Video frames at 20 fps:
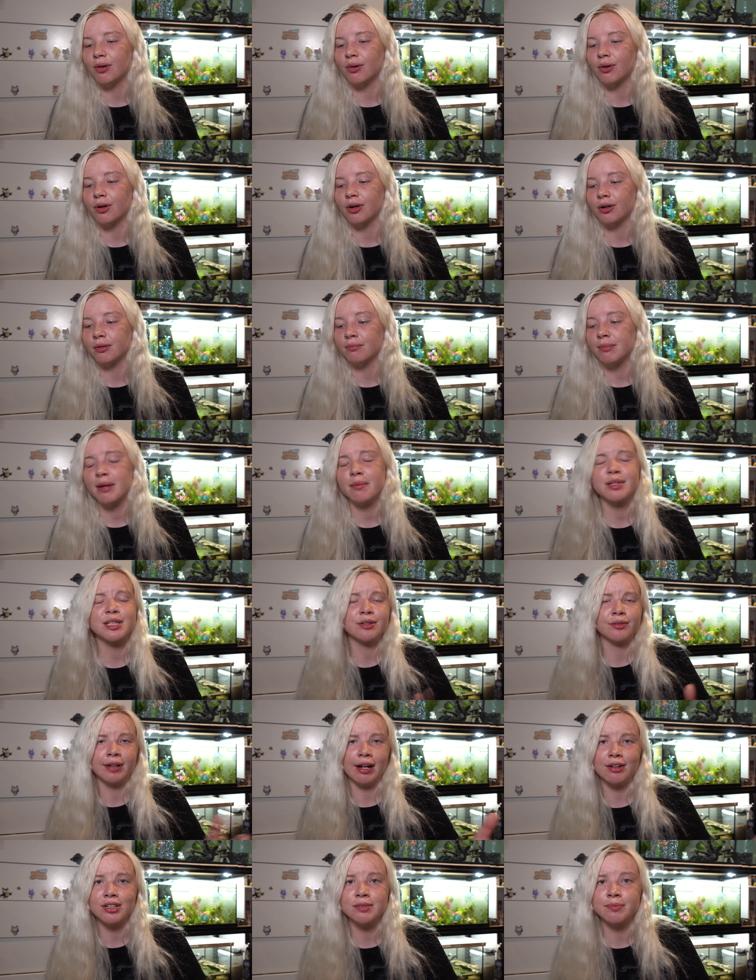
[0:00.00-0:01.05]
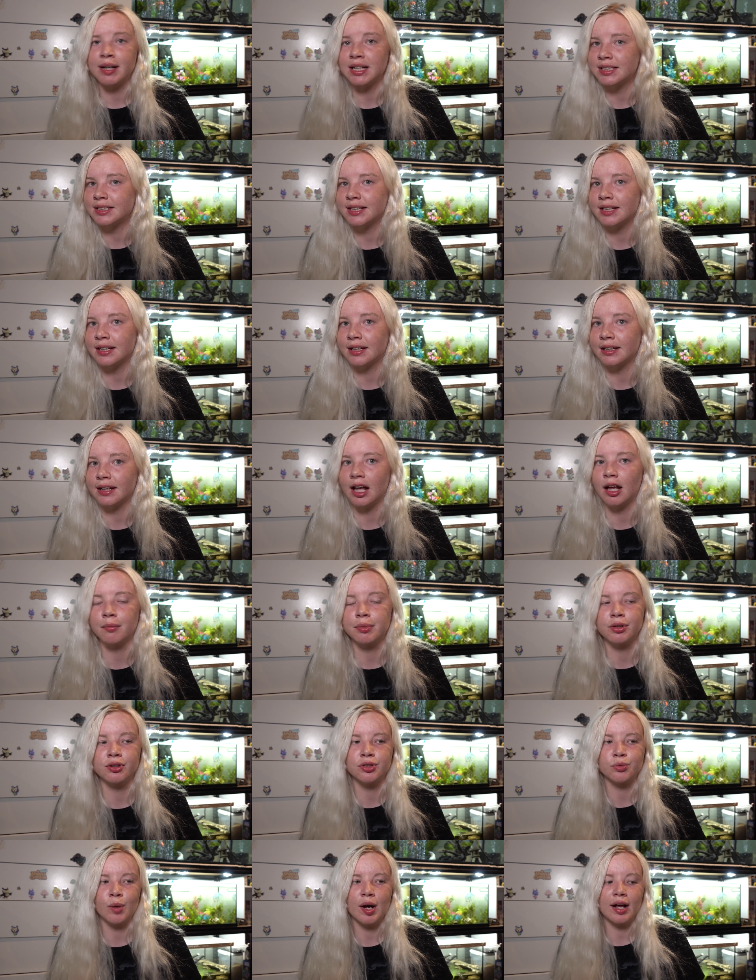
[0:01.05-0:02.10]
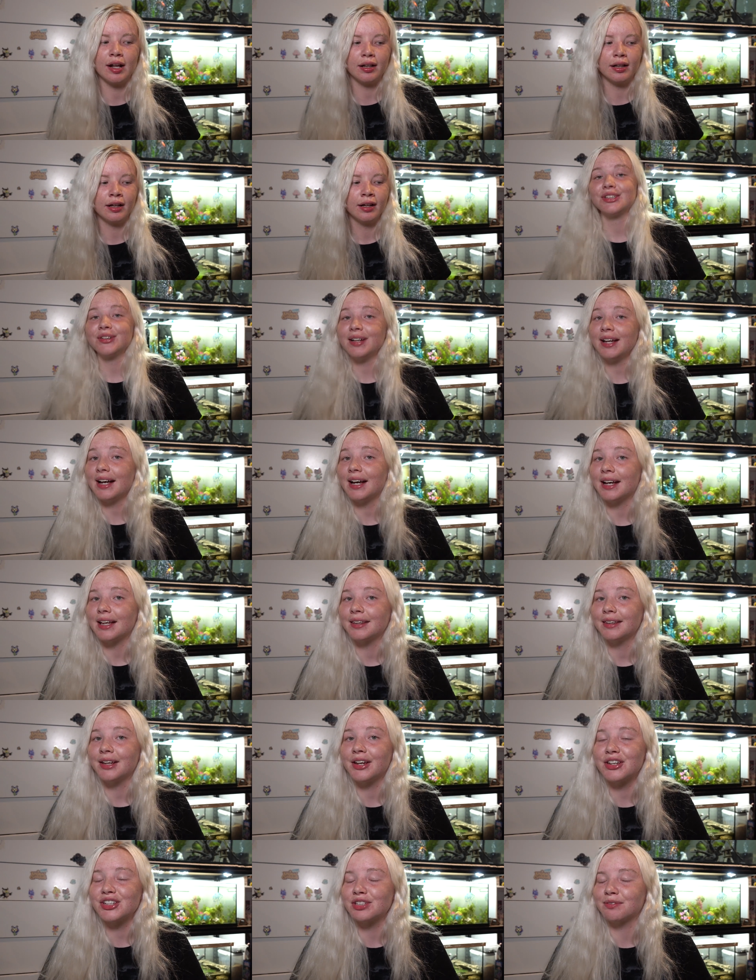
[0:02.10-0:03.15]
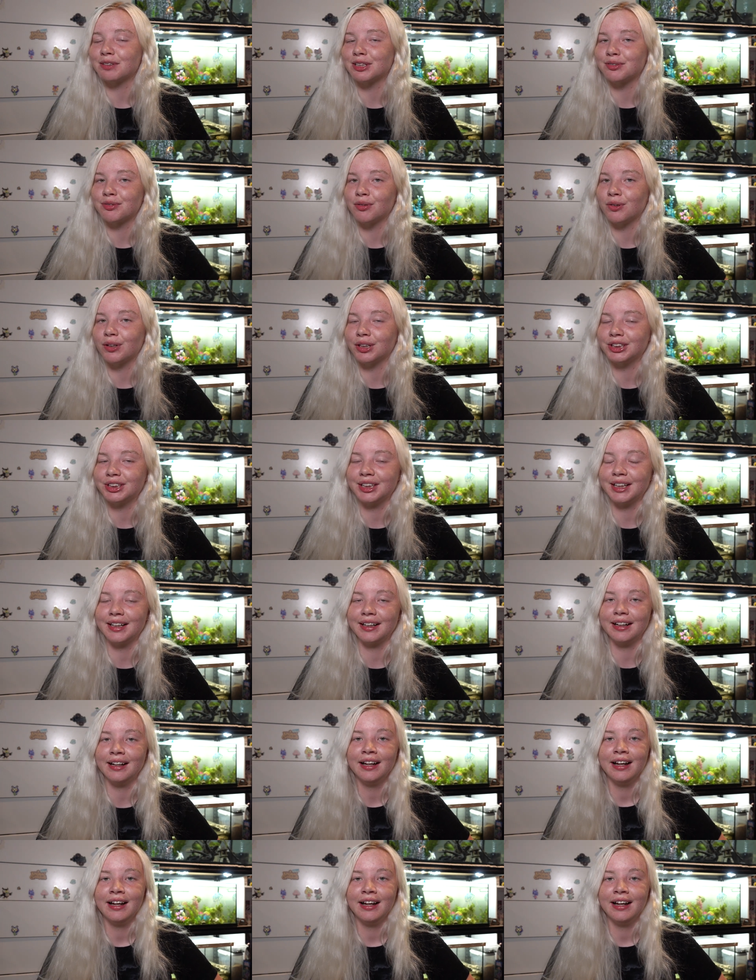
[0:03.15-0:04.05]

or maybe someone else might see it and help you as well. So yeah, thank you so much for watching.